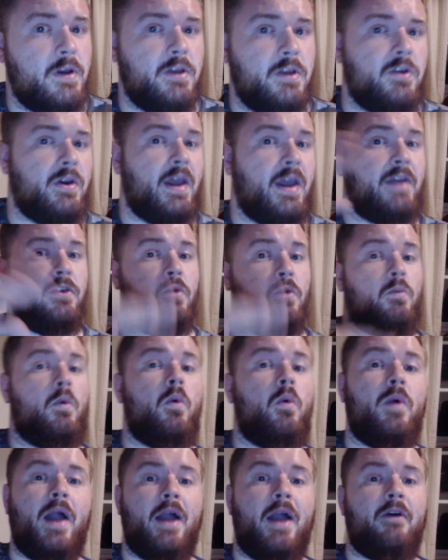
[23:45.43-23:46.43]
You get your
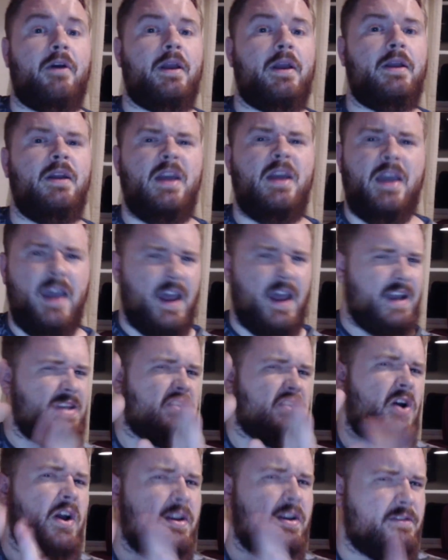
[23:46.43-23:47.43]
wall carry, and it's
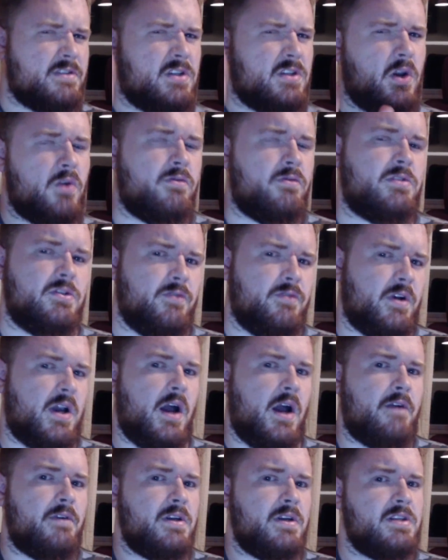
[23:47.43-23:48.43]
kind of slow to
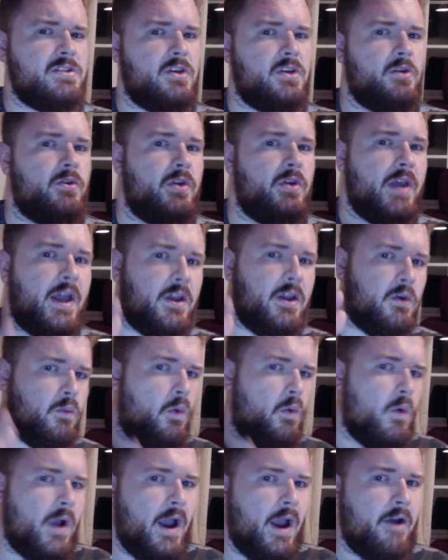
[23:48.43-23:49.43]
recover, so you get your
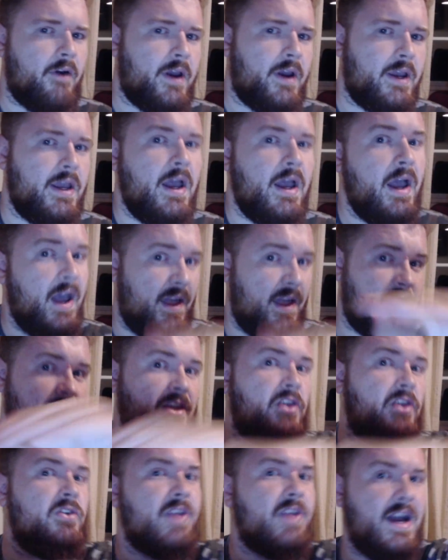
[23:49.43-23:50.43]
wall carry, and
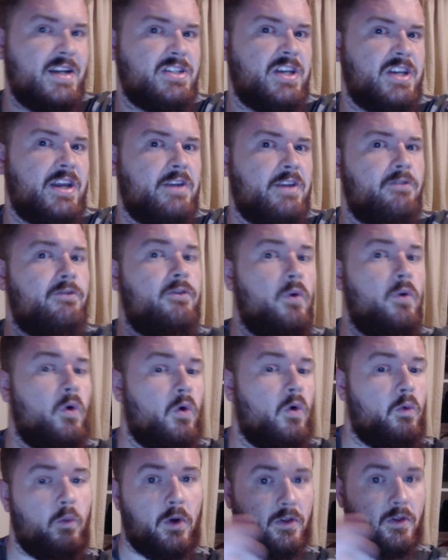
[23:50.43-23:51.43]
then you dash in
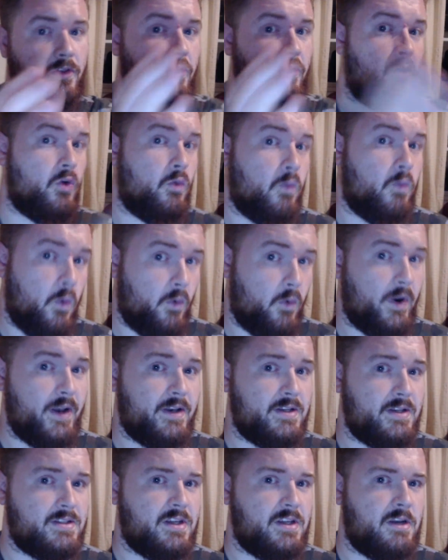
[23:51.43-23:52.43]
for what the new wall
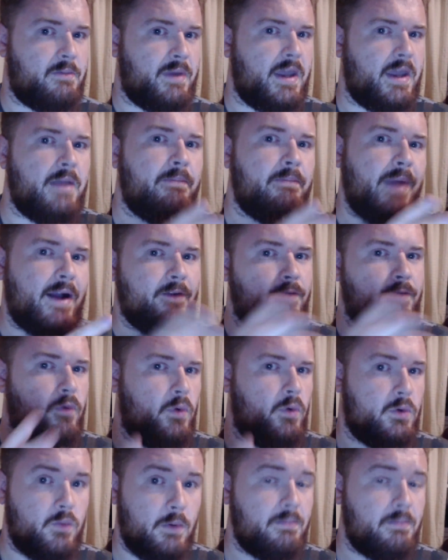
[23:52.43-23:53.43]
ender is going to be in back
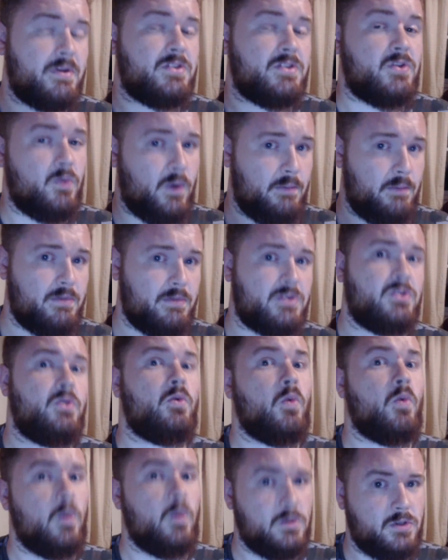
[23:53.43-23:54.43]
forward 1+2, 1+2,
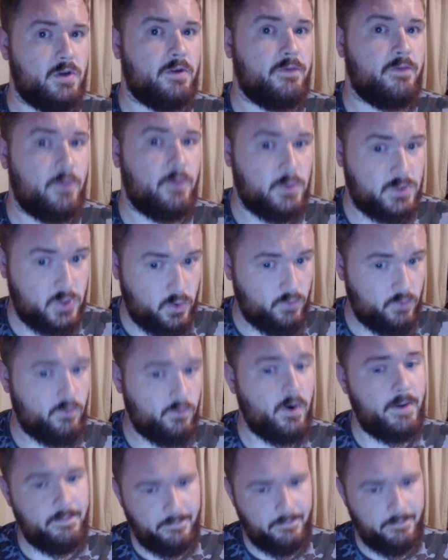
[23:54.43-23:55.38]
quarter circle forward 2, right?